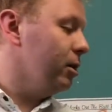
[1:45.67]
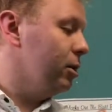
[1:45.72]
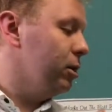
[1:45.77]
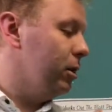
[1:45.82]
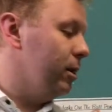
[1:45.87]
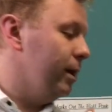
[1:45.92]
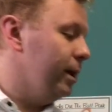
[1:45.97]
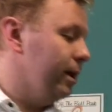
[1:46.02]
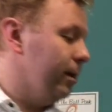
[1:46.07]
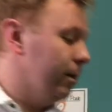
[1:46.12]

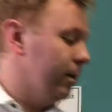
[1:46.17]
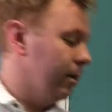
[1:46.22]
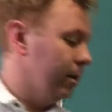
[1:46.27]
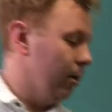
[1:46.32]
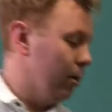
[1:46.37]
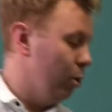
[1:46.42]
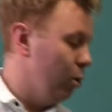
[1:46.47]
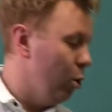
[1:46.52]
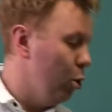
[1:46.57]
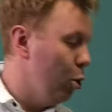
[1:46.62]
clean.
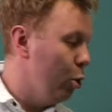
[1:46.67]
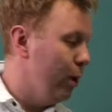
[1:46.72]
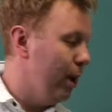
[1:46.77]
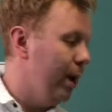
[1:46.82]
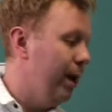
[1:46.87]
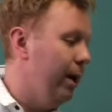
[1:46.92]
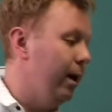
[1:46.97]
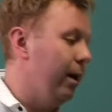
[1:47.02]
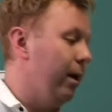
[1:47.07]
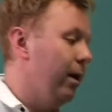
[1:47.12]

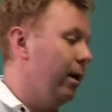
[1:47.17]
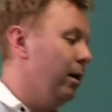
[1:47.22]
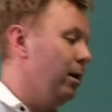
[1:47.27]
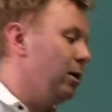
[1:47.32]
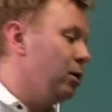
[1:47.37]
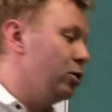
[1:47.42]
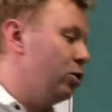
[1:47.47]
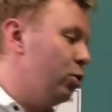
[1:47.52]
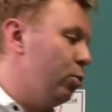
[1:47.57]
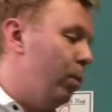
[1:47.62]
Okay,
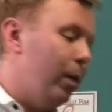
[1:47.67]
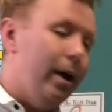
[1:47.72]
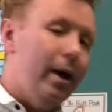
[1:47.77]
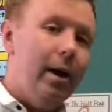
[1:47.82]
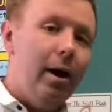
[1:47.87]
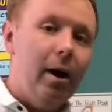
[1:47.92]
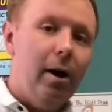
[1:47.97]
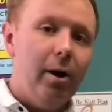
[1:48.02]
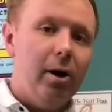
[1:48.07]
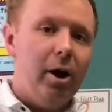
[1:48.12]
so we
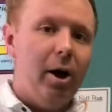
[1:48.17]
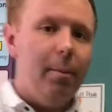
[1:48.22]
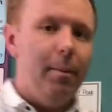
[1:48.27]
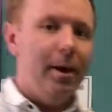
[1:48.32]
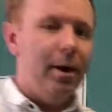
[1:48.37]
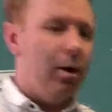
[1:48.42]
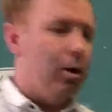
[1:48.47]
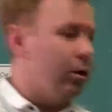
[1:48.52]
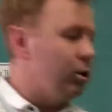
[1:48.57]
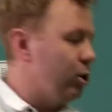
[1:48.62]
are
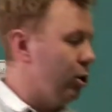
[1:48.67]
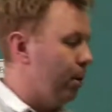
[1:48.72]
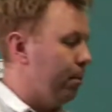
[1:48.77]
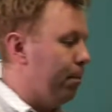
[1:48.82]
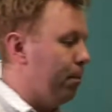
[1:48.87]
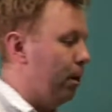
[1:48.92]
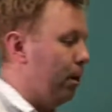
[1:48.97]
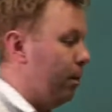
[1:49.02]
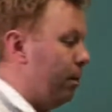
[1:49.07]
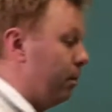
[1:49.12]
coming on to our
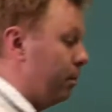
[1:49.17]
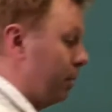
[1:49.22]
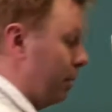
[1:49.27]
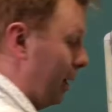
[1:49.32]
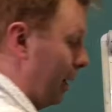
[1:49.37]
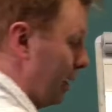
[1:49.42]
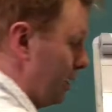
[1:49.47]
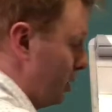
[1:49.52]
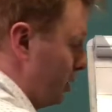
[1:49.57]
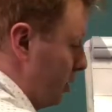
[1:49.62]
problem.
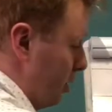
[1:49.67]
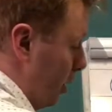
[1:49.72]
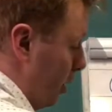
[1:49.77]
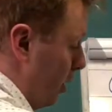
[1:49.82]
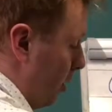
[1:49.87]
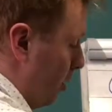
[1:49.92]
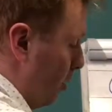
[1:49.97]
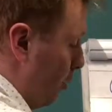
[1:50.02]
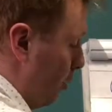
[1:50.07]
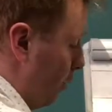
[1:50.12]
Let's
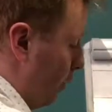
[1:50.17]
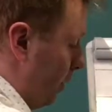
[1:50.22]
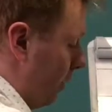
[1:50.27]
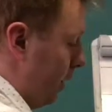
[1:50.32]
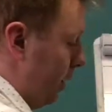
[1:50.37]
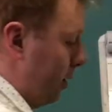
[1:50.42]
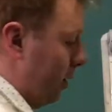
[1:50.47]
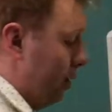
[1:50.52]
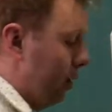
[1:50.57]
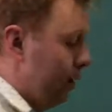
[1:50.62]
start over
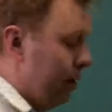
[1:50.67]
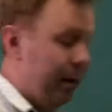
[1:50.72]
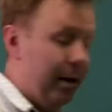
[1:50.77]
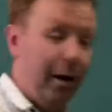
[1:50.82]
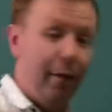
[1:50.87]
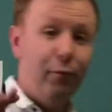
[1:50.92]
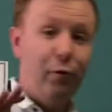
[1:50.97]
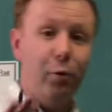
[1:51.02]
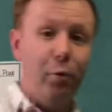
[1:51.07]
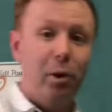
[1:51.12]
here. Now
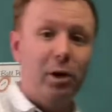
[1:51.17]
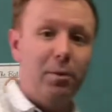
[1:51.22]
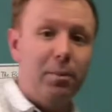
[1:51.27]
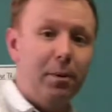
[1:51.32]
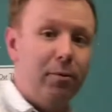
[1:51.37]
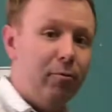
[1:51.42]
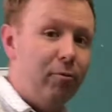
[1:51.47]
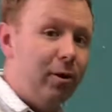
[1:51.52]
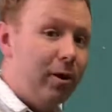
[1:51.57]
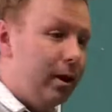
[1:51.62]
if you want to
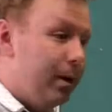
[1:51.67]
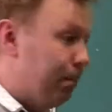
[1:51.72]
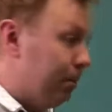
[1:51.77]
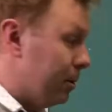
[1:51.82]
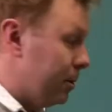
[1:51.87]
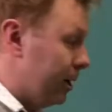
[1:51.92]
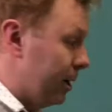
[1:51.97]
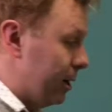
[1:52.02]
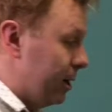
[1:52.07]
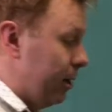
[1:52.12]
be really
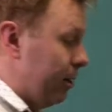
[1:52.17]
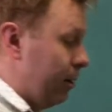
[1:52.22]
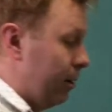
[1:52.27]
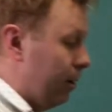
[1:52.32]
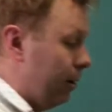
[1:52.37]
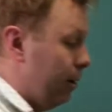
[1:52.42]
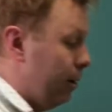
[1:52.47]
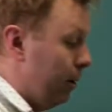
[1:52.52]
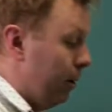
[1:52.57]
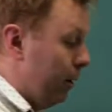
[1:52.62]

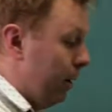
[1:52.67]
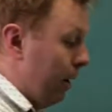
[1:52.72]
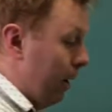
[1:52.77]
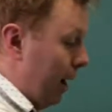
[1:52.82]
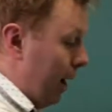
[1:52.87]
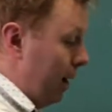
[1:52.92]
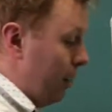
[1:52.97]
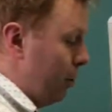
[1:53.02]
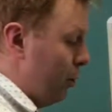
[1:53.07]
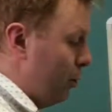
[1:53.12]
particular
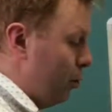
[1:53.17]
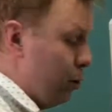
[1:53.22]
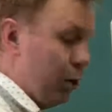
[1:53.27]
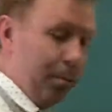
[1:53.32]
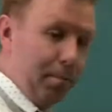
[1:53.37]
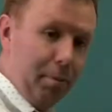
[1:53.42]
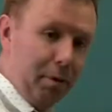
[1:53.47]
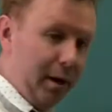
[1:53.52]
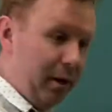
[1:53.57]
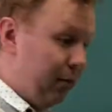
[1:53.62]
and you know
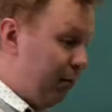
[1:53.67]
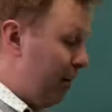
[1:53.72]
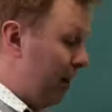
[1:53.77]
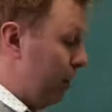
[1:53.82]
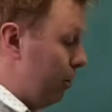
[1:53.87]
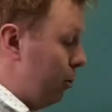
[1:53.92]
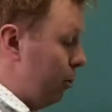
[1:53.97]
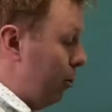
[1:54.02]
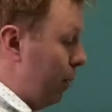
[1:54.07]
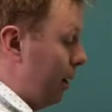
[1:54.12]
your place
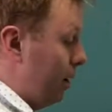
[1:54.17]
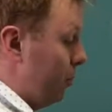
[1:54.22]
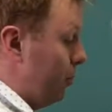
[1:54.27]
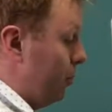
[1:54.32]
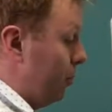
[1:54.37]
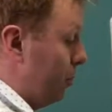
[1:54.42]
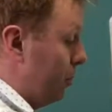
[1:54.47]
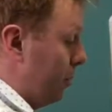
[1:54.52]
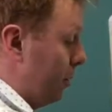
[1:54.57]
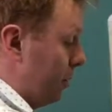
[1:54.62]
value well,
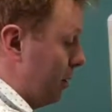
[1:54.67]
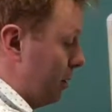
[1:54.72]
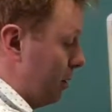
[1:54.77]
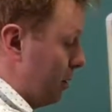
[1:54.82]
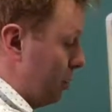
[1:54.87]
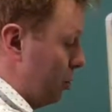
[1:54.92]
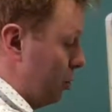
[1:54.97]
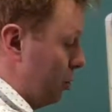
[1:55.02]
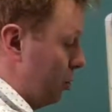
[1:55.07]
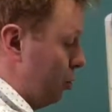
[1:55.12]
you know that this
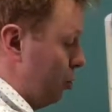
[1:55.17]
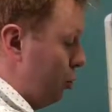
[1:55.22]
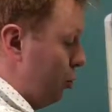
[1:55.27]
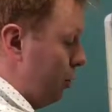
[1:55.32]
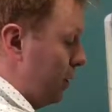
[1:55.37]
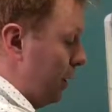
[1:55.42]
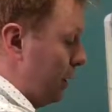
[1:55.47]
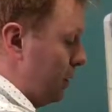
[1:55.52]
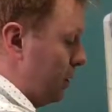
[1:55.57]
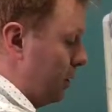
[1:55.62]
is your
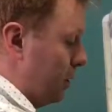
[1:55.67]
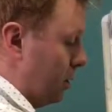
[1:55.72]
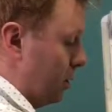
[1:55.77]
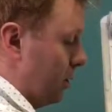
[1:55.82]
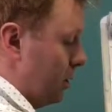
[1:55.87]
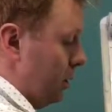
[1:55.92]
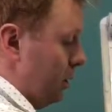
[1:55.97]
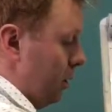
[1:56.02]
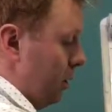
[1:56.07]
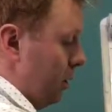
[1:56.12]
units.
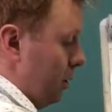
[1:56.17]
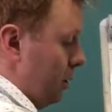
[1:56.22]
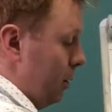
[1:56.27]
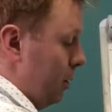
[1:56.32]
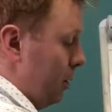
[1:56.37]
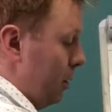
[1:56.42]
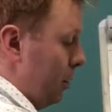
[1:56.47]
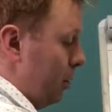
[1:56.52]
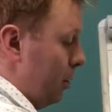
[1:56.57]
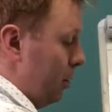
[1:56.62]

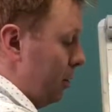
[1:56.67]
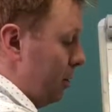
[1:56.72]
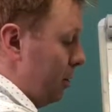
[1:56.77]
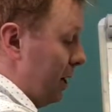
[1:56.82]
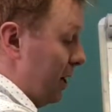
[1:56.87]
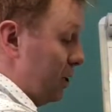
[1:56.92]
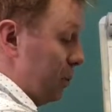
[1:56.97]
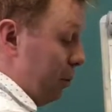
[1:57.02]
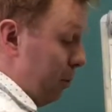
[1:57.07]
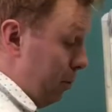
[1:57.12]
You can put your
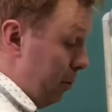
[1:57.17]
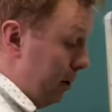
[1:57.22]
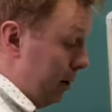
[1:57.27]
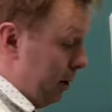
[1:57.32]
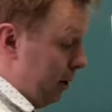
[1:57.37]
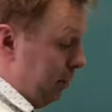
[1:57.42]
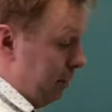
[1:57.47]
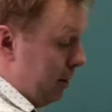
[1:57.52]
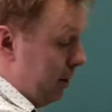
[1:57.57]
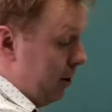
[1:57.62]
decimal point
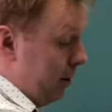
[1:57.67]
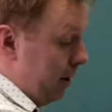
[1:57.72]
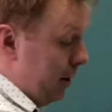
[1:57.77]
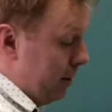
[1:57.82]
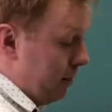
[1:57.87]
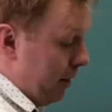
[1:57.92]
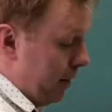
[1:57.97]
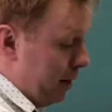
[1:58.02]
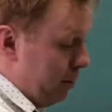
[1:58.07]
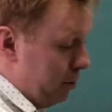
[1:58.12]
up here
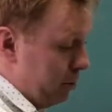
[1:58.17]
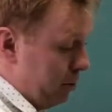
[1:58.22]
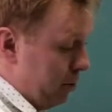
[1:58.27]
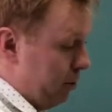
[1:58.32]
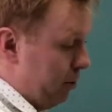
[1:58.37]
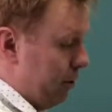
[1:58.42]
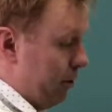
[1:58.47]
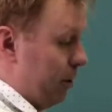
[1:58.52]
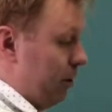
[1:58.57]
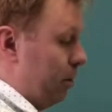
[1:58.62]
in line with
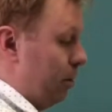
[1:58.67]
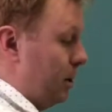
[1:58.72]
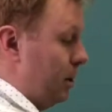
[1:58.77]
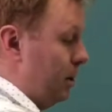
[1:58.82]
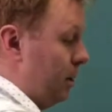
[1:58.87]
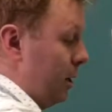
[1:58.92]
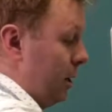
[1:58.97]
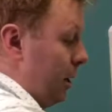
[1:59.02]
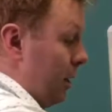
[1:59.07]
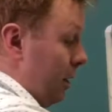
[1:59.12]
all the other
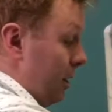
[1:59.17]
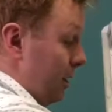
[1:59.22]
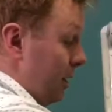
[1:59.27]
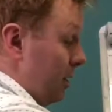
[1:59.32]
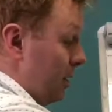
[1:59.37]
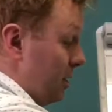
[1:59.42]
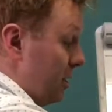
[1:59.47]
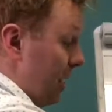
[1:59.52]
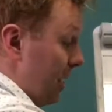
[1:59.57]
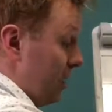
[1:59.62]
ones.
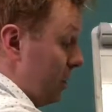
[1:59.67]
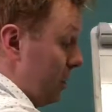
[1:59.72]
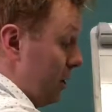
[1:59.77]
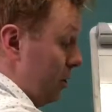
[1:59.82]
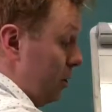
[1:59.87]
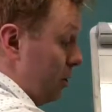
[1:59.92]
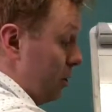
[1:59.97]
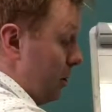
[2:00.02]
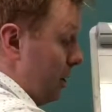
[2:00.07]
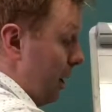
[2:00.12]
This is actually
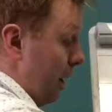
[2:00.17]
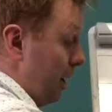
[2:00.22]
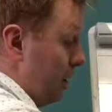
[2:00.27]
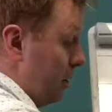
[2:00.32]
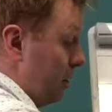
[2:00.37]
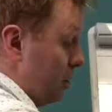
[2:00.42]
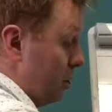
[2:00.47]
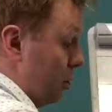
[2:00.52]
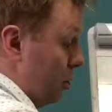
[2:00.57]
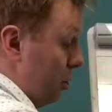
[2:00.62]
your
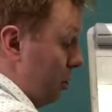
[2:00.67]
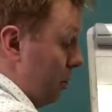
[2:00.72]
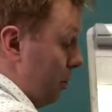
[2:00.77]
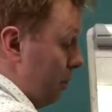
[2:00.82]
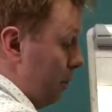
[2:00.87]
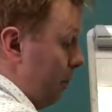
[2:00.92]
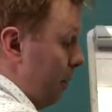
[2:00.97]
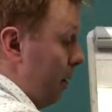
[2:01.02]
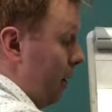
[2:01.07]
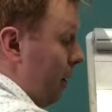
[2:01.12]
tenths
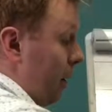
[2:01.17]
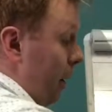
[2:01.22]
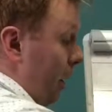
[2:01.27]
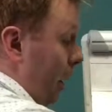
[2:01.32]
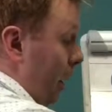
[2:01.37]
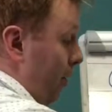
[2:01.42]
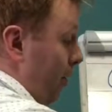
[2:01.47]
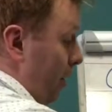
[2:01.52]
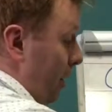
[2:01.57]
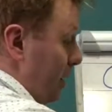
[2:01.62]
column
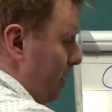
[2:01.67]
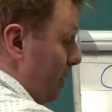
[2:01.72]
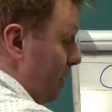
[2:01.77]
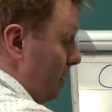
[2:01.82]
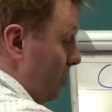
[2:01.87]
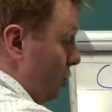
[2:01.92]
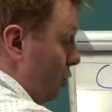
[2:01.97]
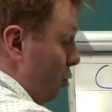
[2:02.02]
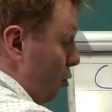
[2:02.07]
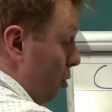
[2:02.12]
and this
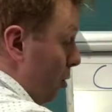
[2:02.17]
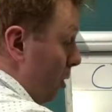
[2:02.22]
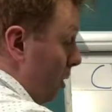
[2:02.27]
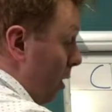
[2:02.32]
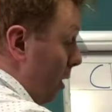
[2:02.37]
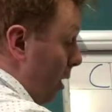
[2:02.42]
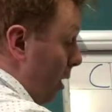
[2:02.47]
is your